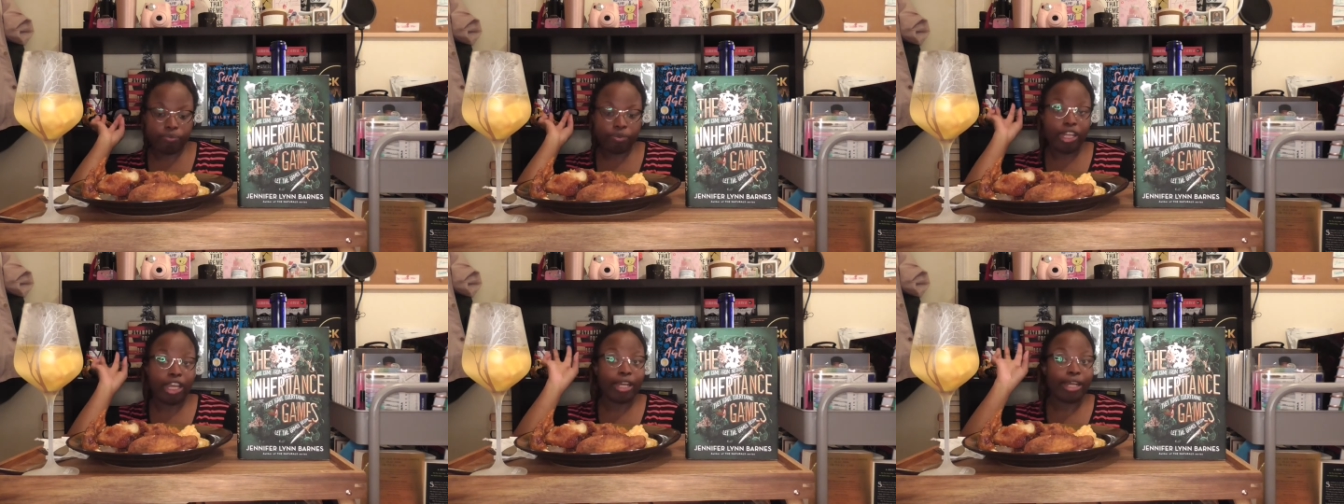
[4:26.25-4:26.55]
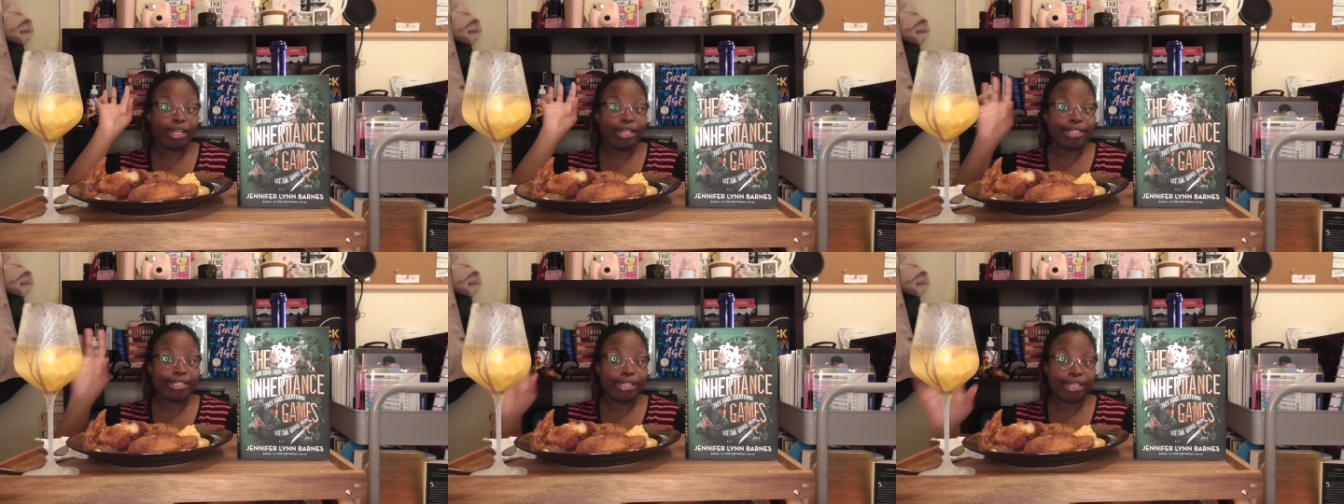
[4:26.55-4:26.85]
Now
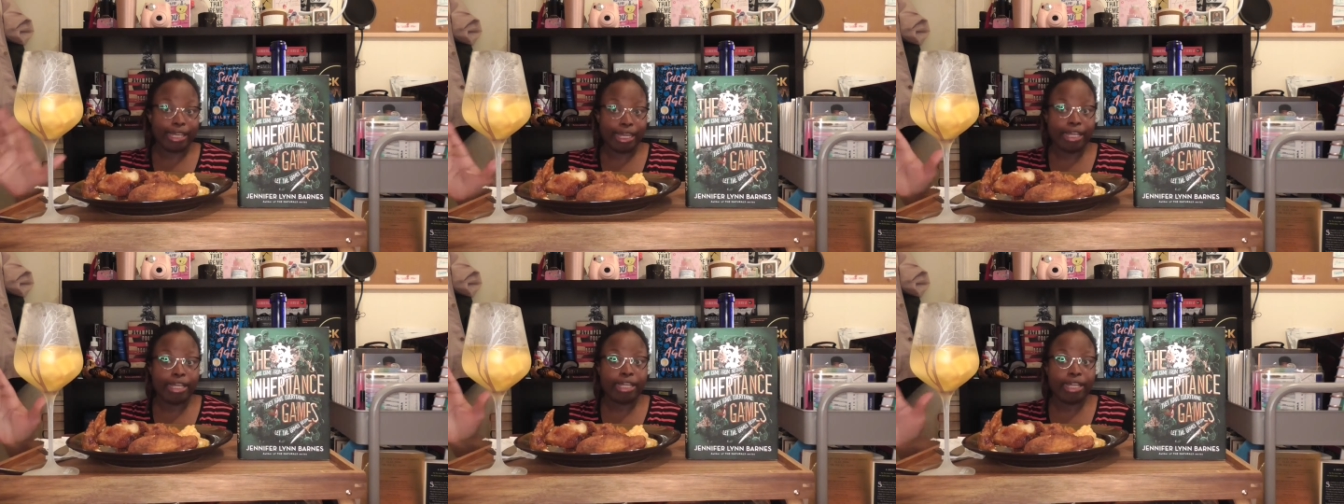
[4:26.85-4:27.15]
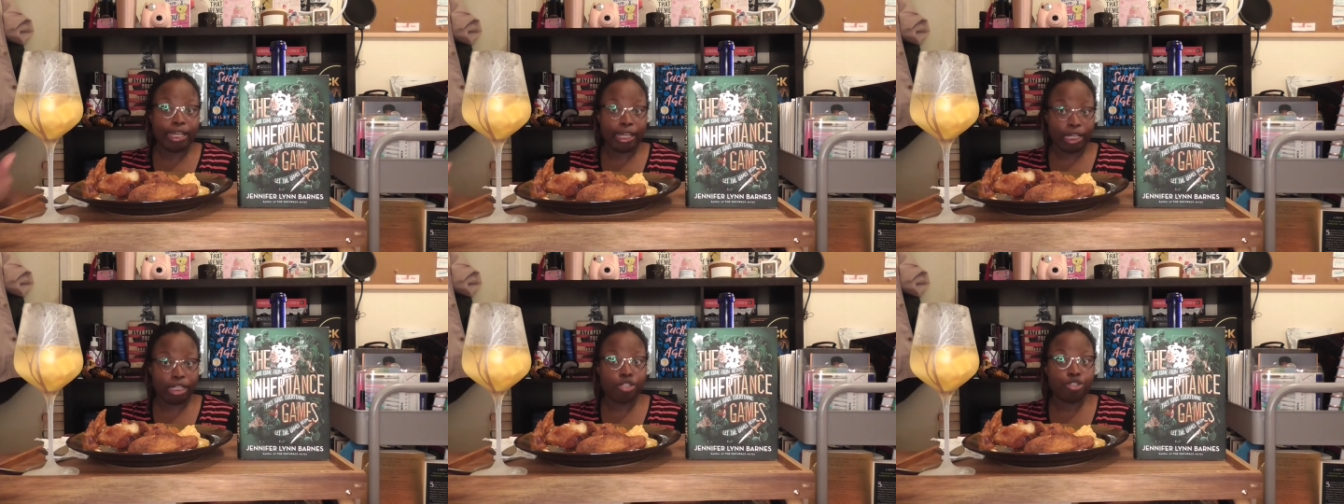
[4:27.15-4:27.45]
let's get
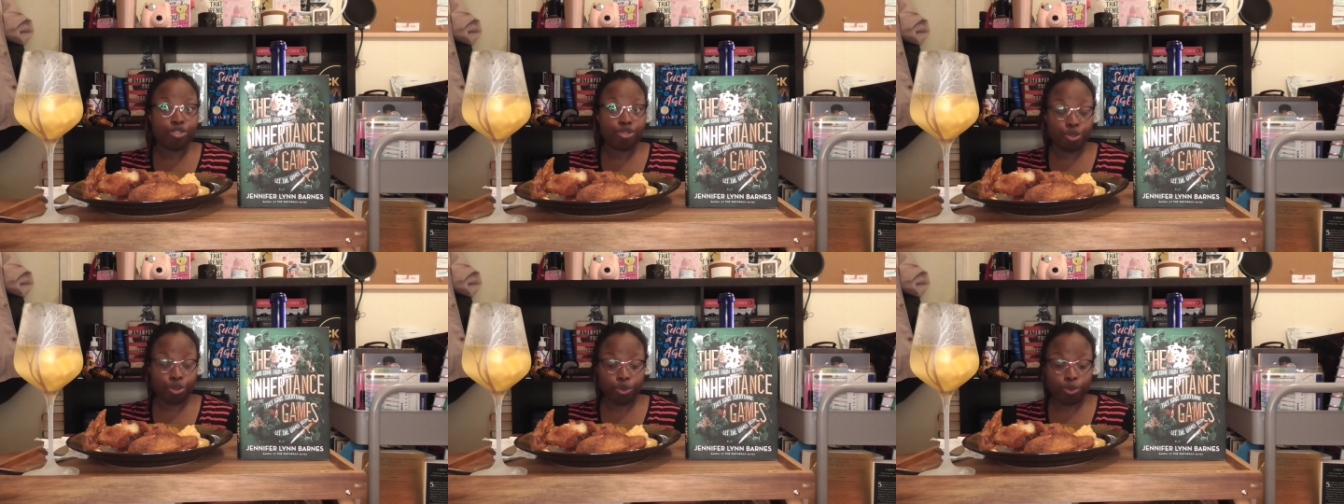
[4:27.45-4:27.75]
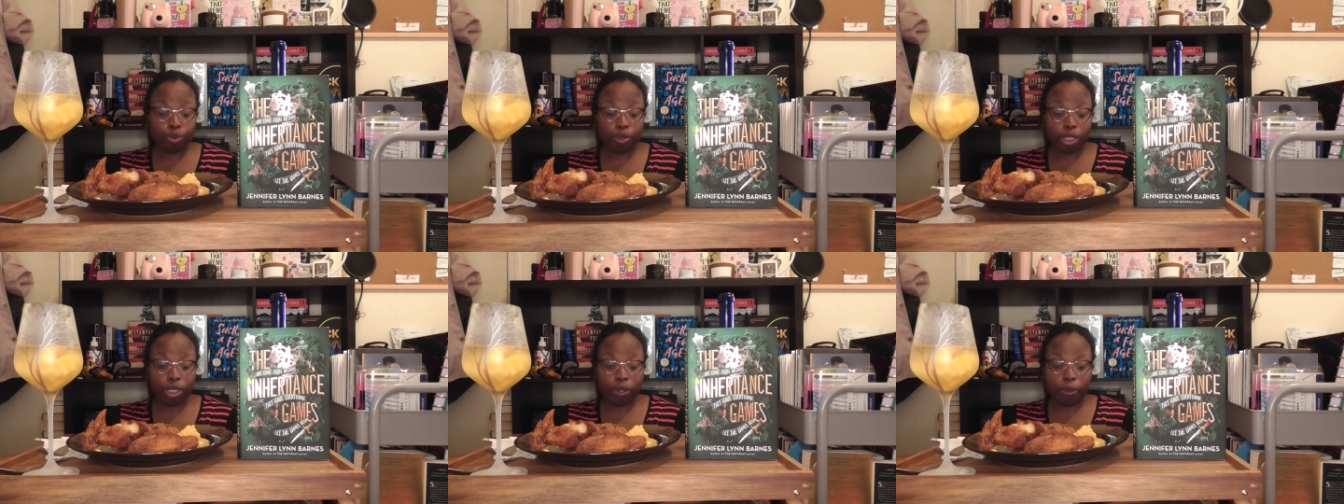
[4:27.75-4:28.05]

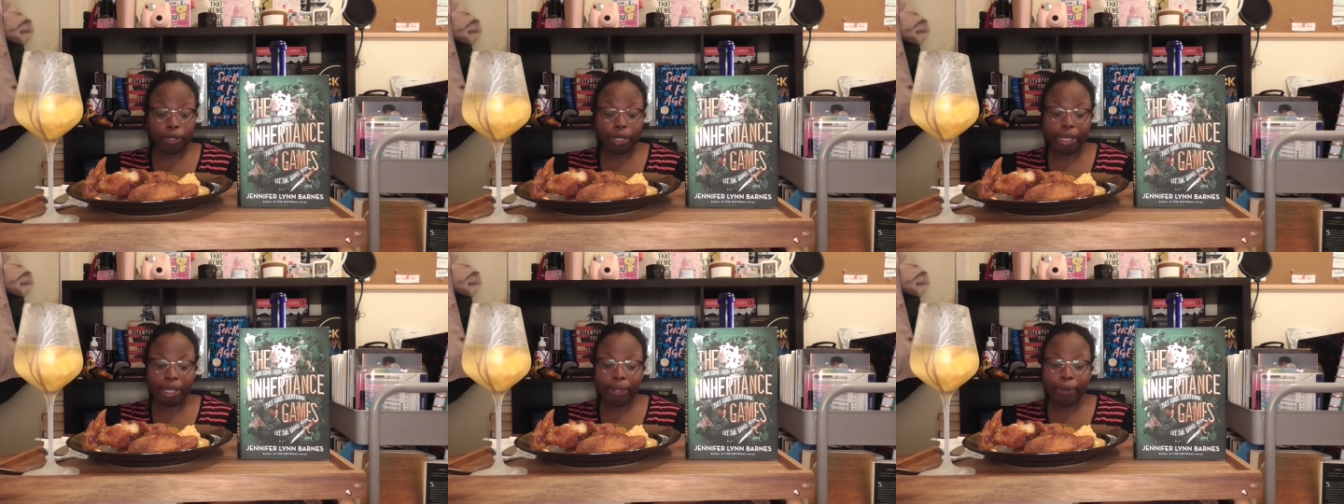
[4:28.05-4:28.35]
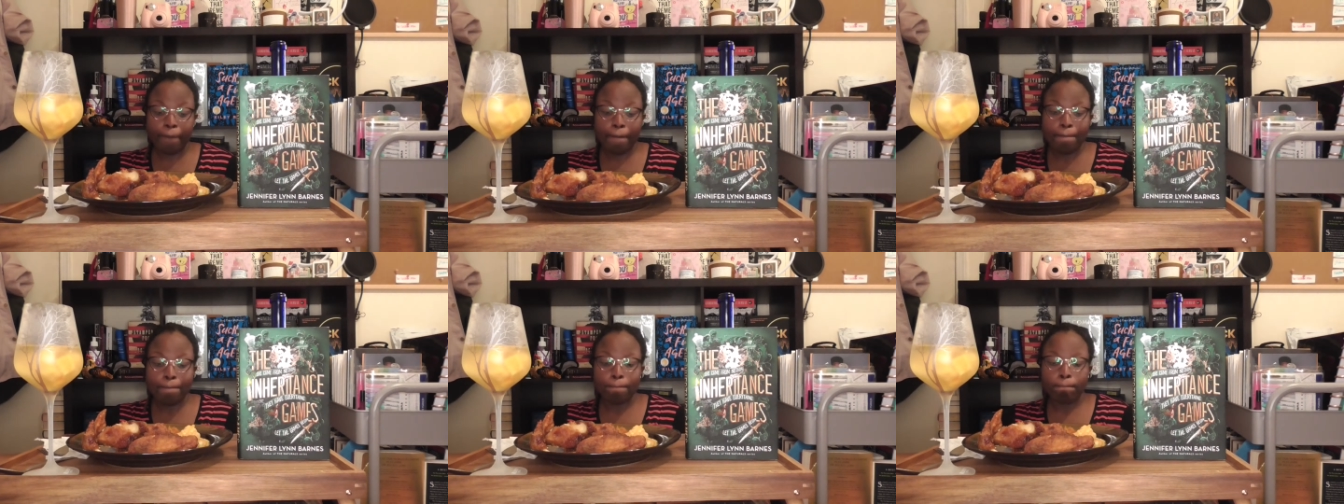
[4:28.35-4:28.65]
into it, okay?